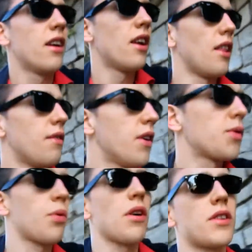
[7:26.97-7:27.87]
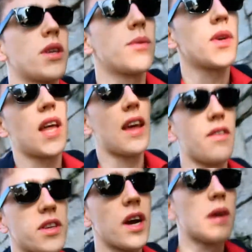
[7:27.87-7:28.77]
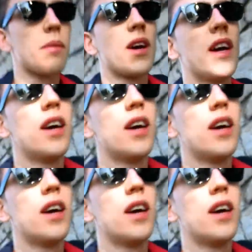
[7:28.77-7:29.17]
Like, the first priority is we get there in time.